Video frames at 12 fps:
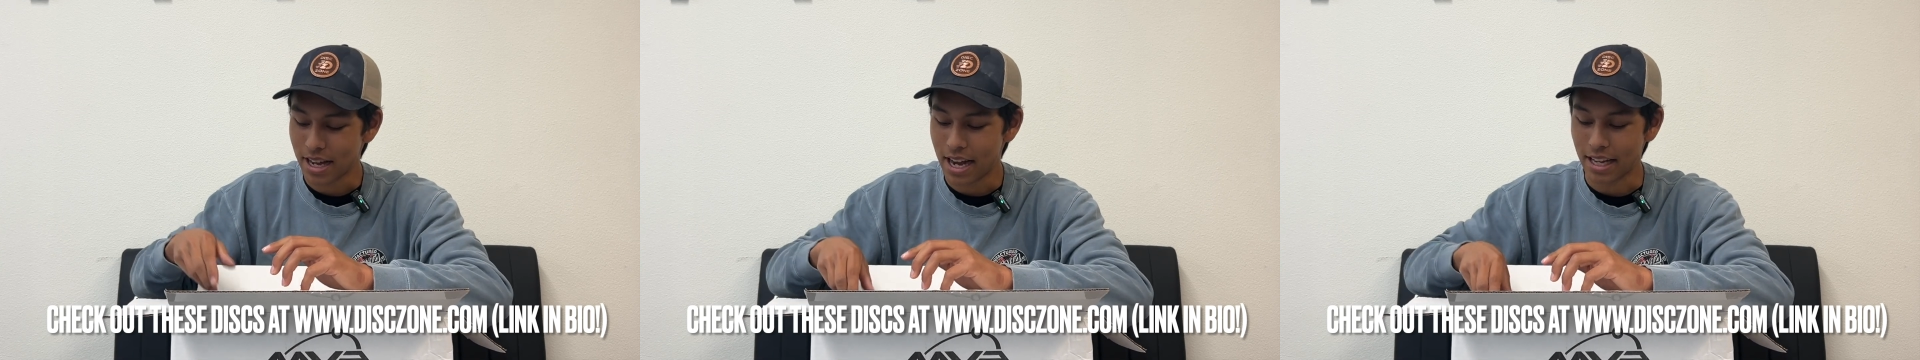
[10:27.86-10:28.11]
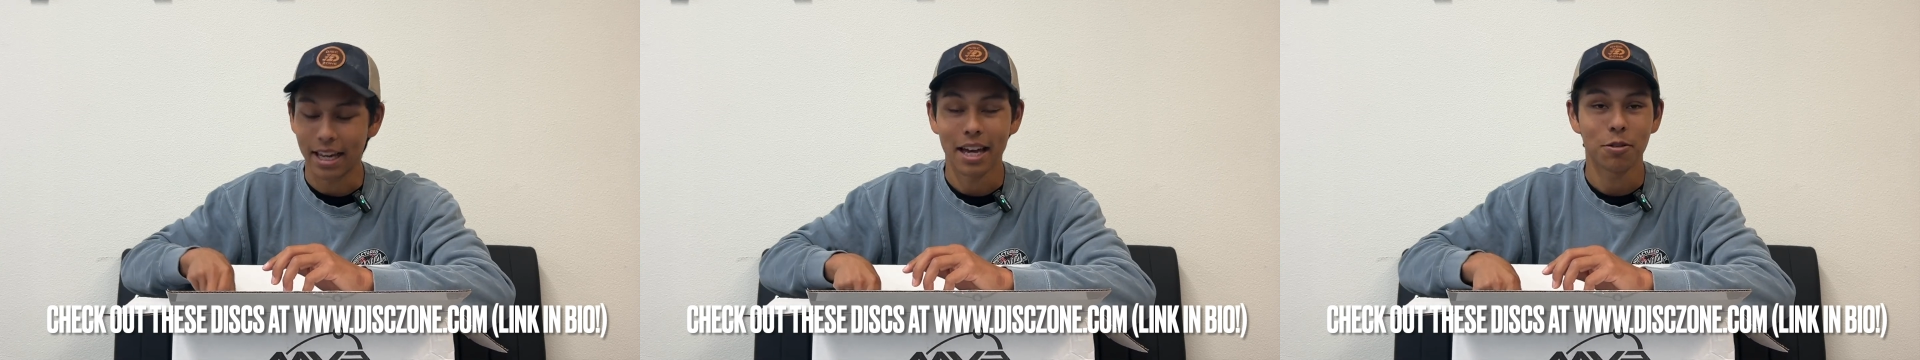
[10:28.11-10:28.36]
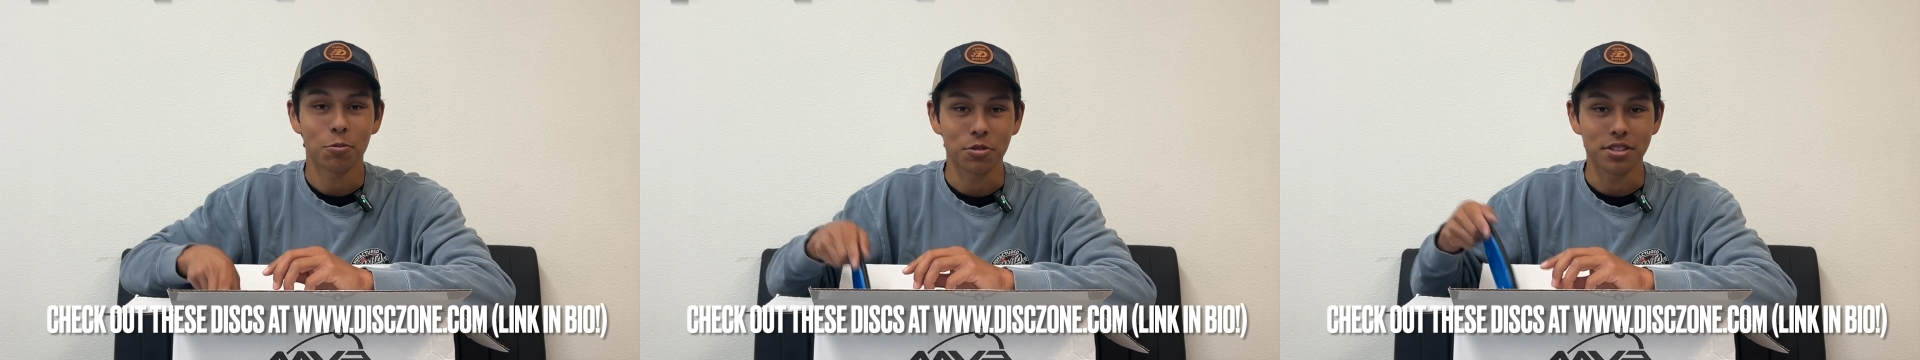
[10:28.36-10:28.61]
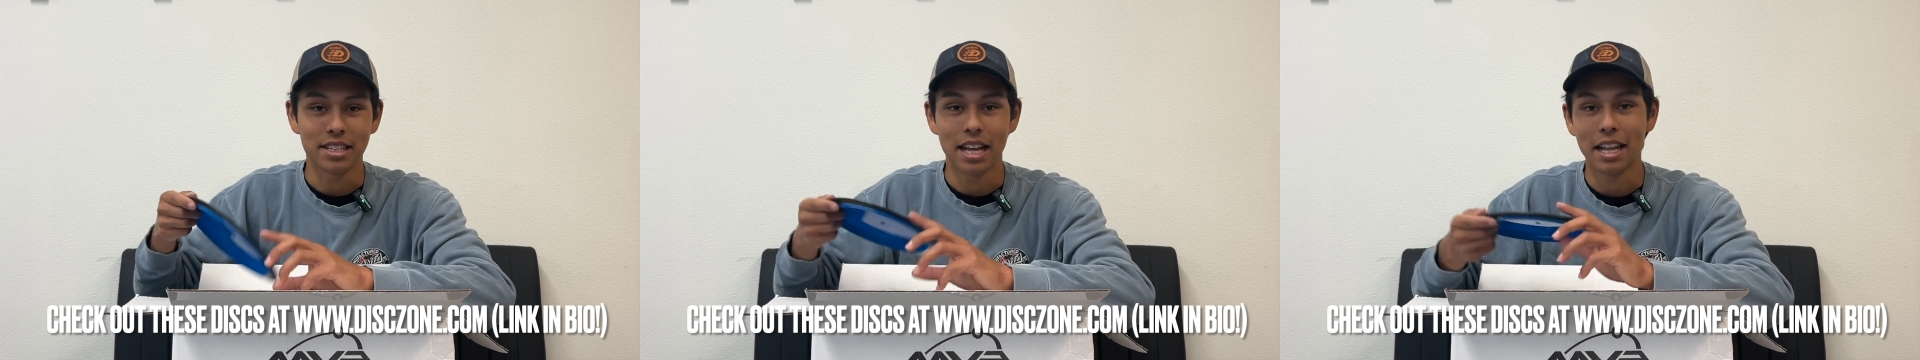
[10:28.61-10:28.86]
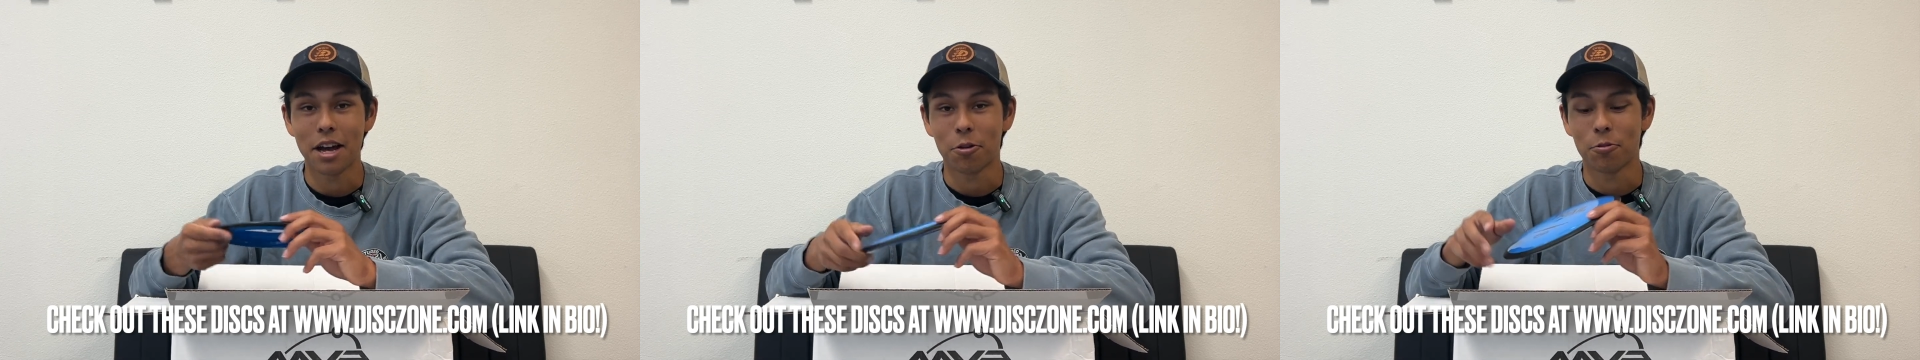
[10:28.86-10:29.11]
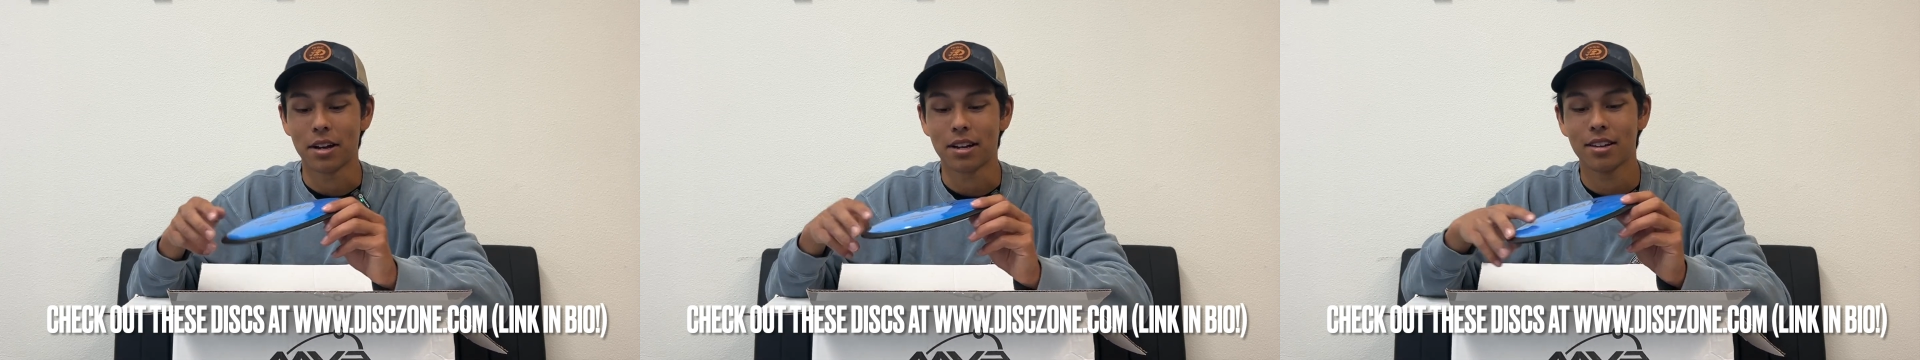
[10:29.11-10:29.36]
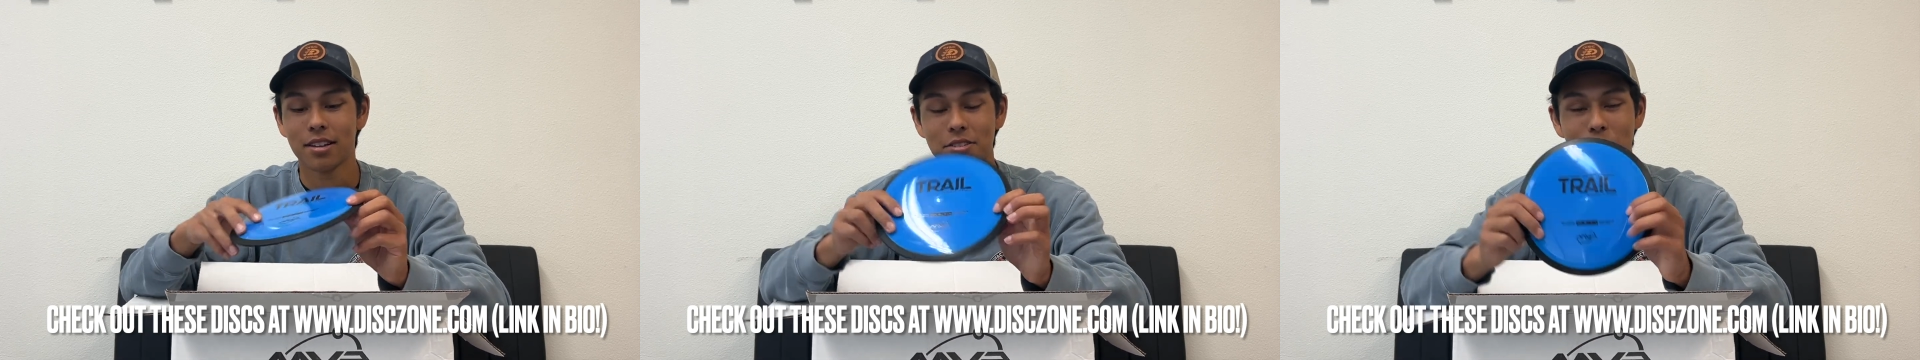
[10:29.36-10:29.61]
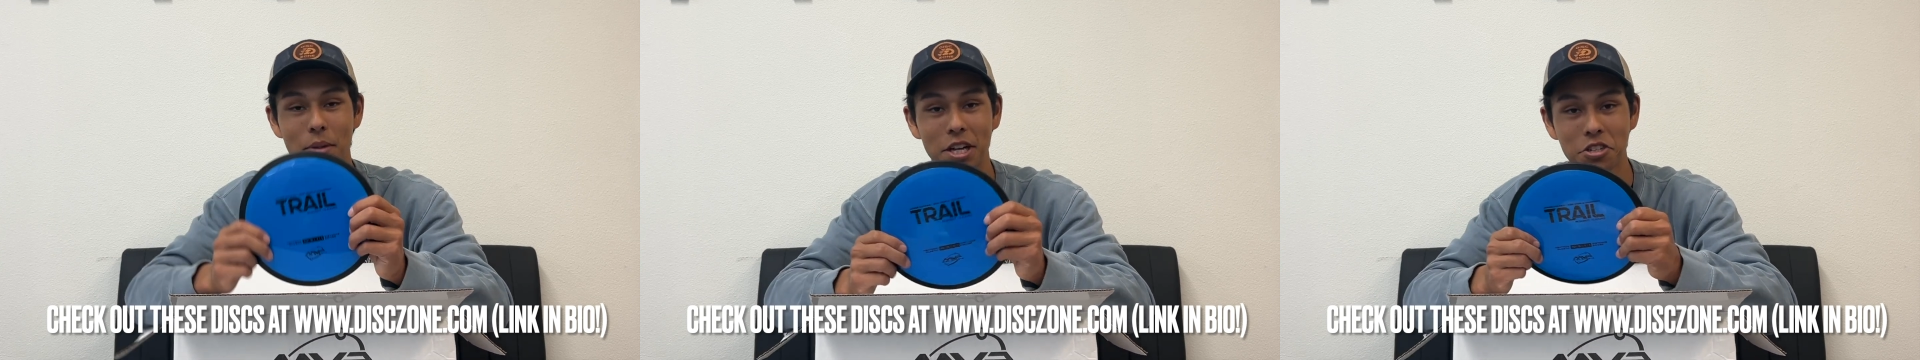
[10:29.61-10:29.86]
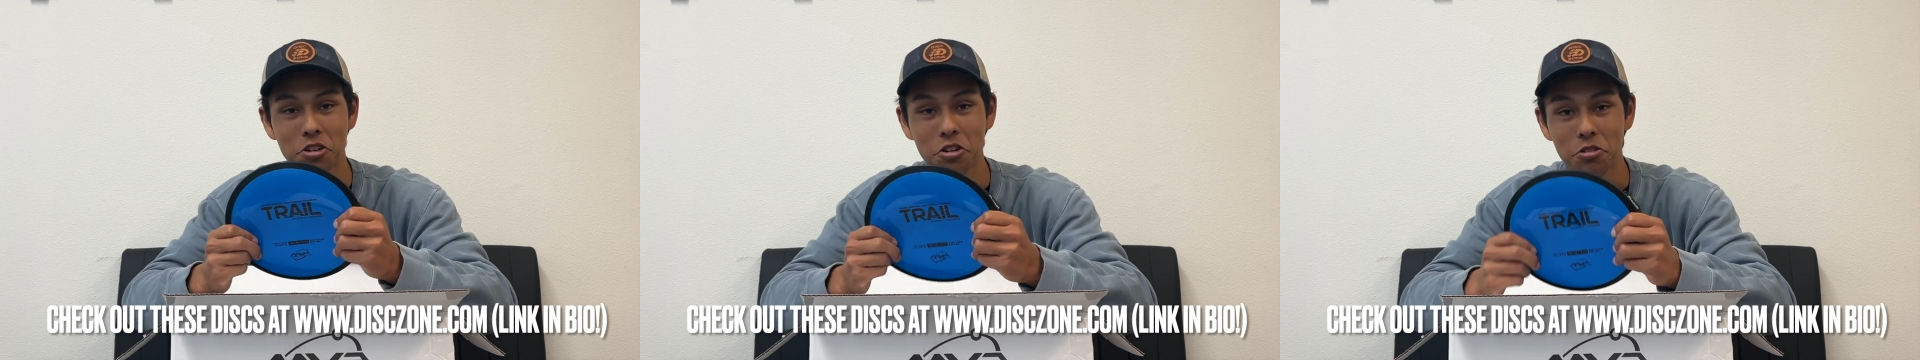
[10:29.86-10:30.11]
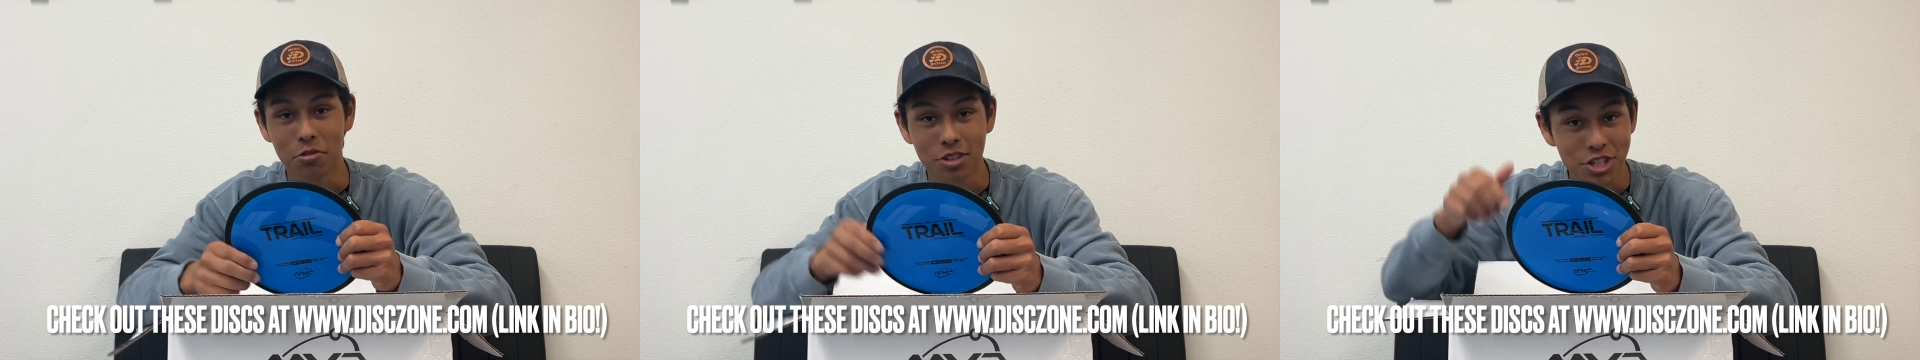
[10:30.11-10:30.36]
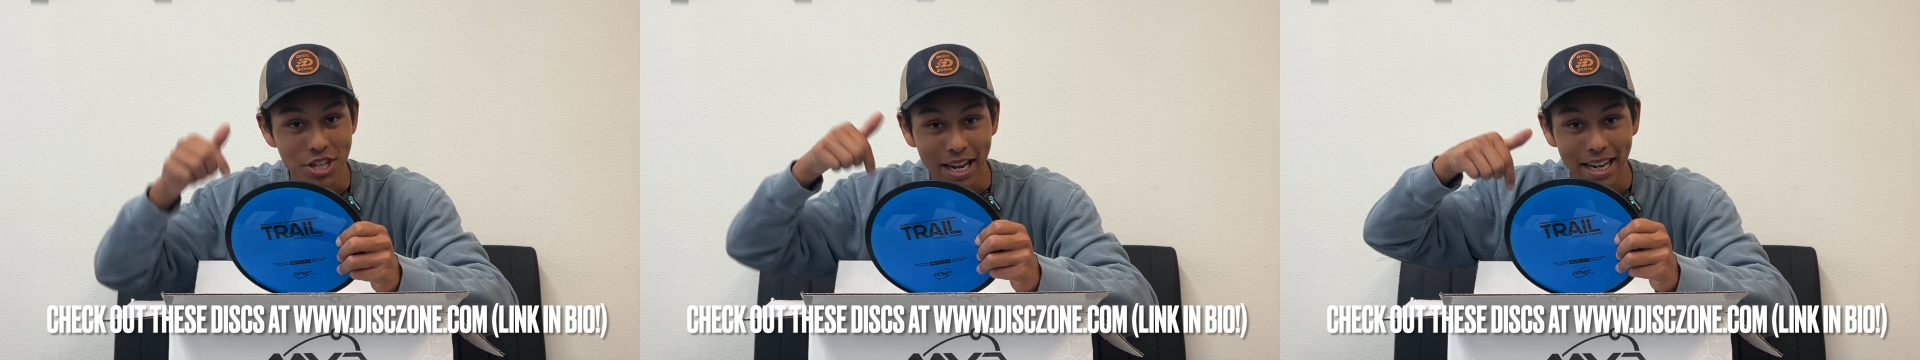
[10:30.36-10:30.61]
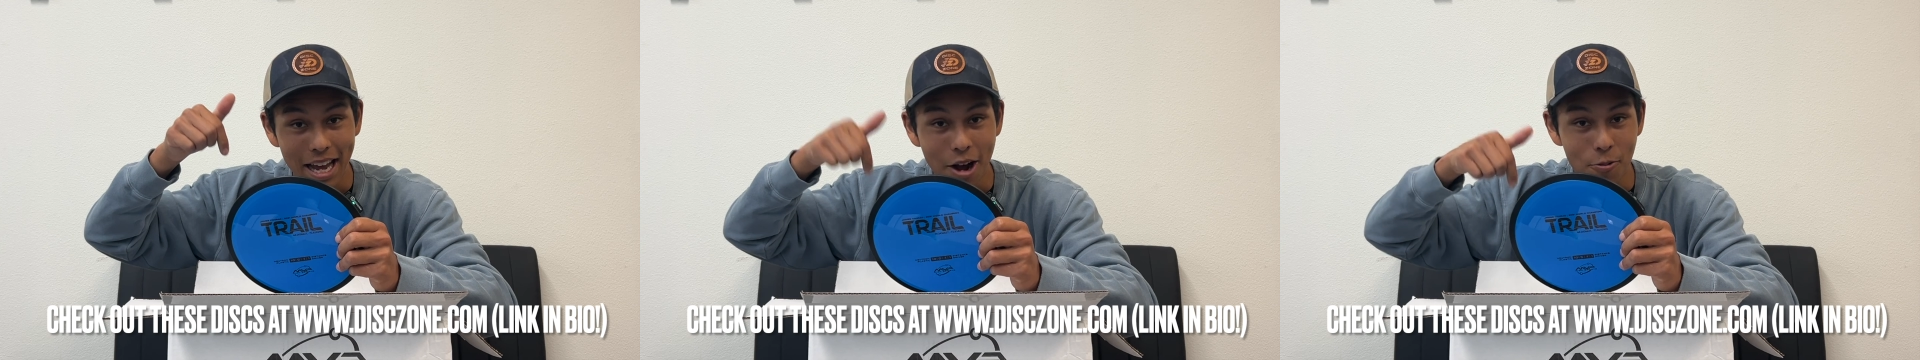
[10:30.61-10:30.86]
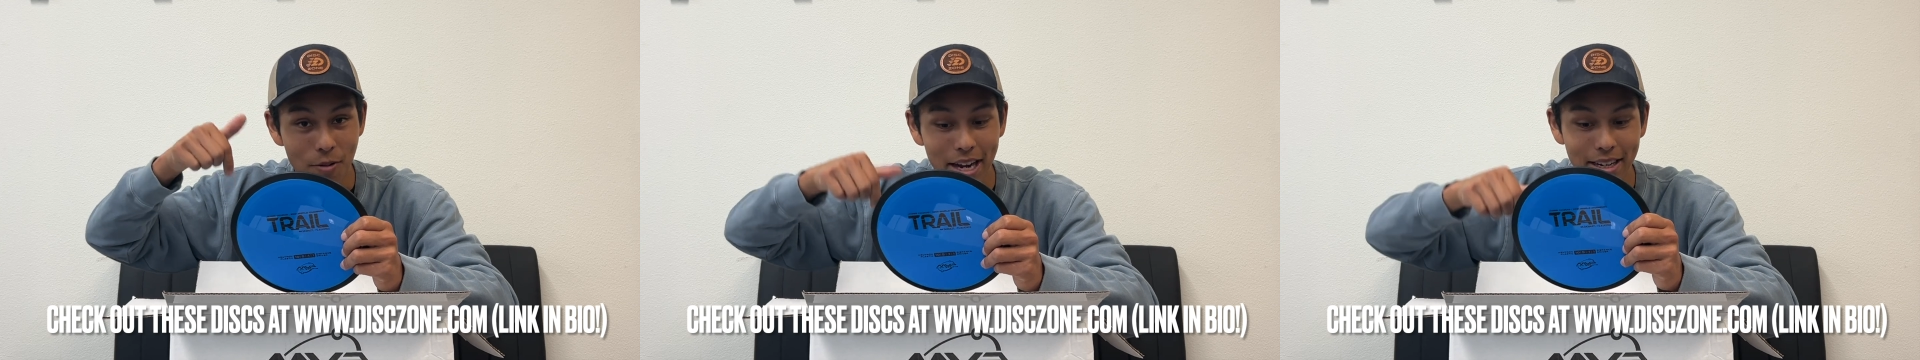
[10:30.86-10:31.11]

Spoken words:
I get will sell out quick. So make sure you check it out right